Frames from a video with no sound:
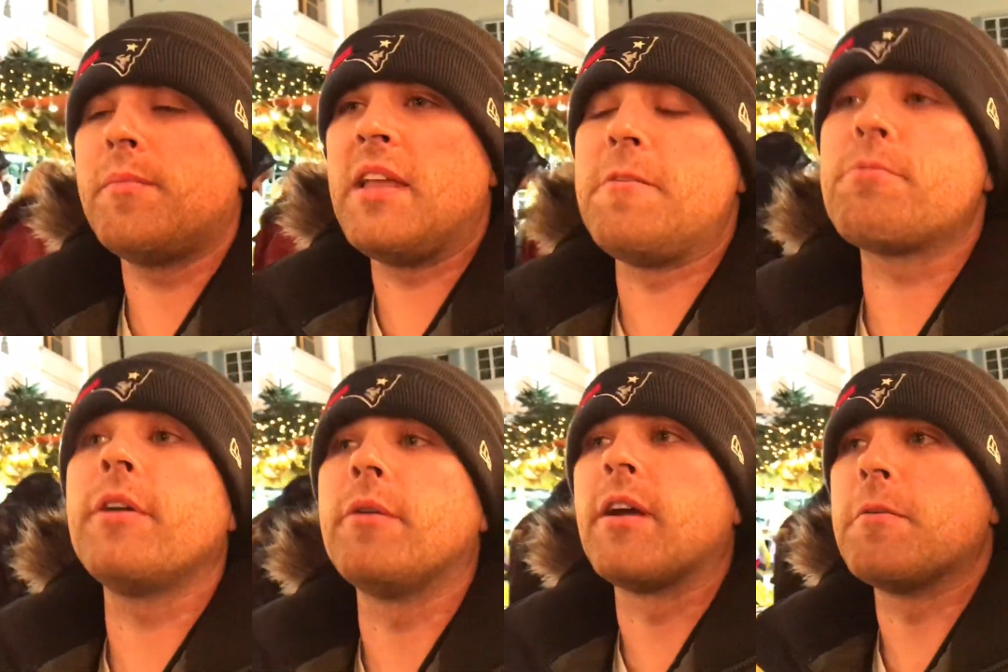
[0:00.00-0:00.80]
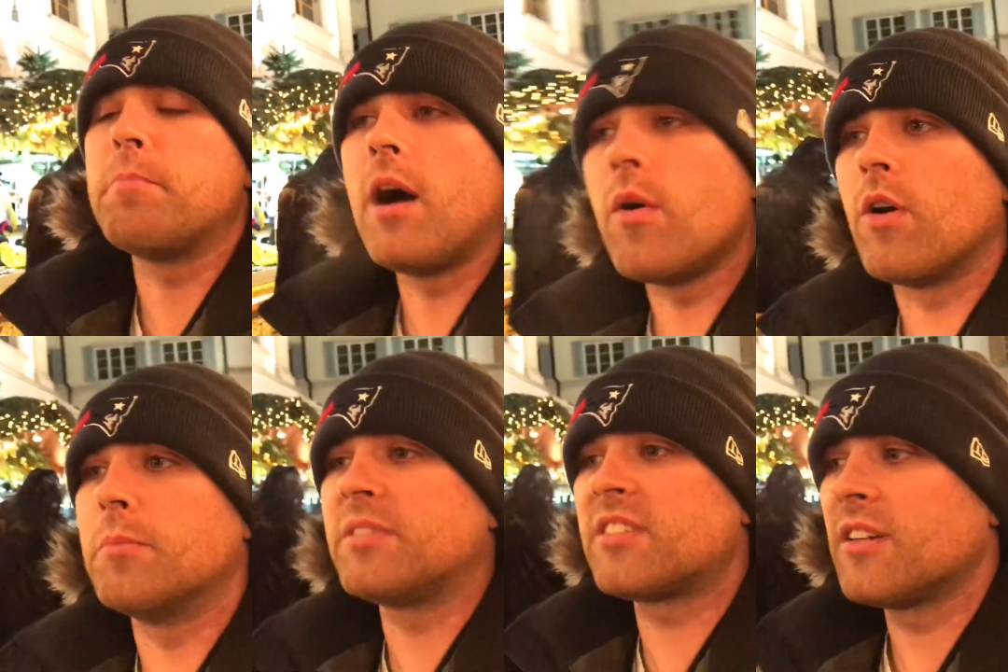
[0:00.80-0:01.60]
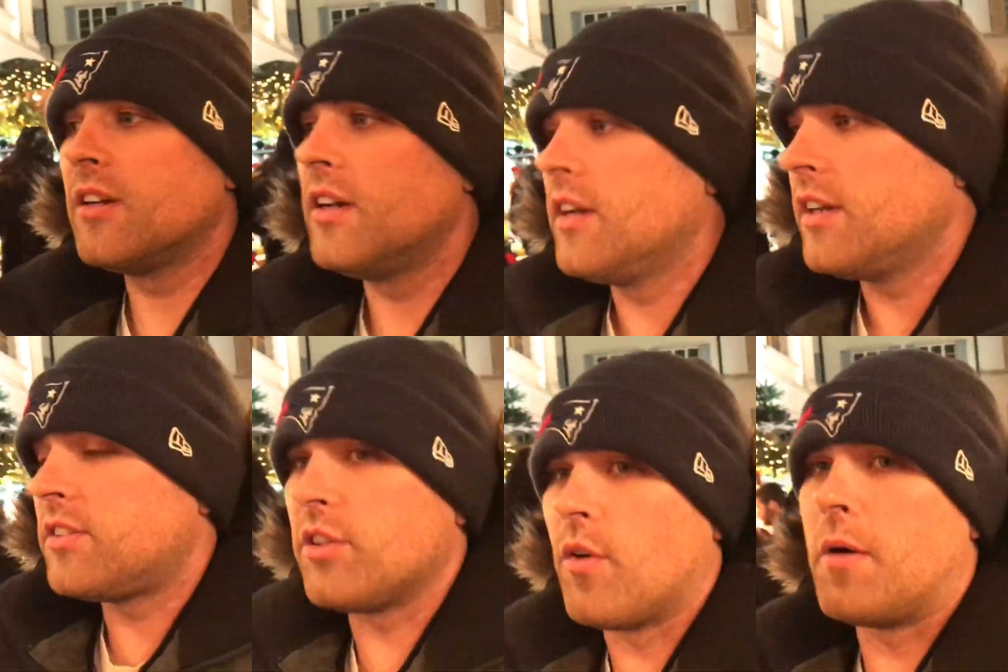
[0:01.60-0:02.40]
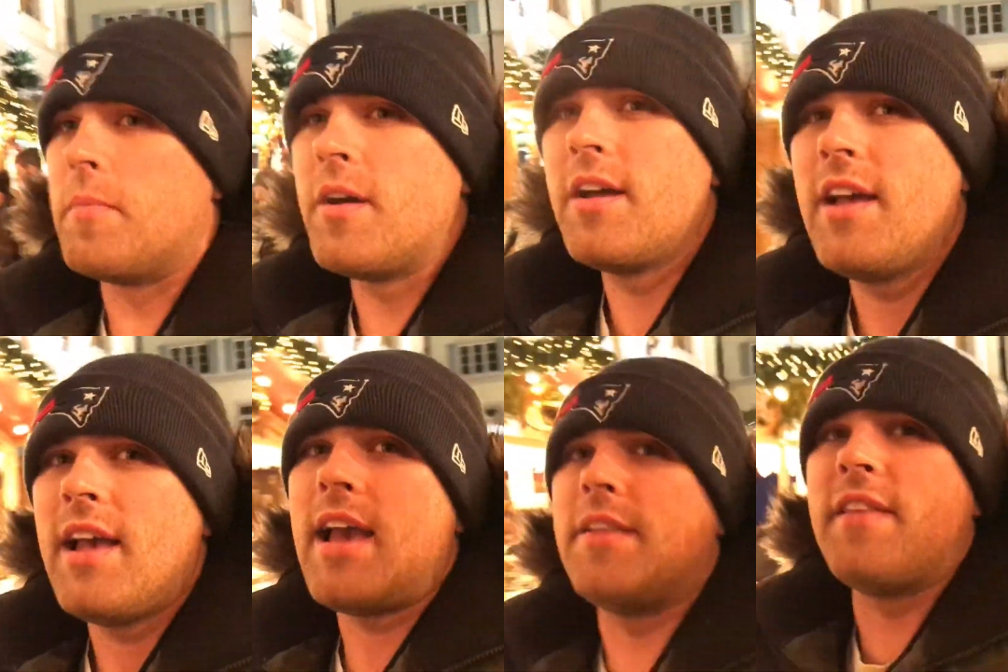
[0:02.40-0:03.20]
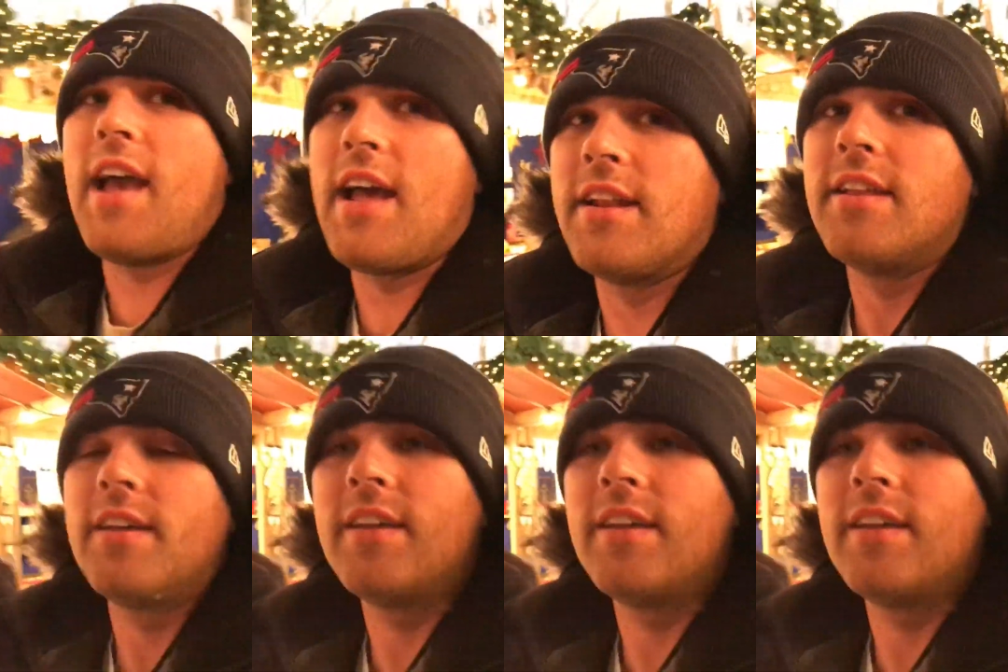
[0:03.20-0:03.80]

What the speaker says: many pre-written poems to him, and then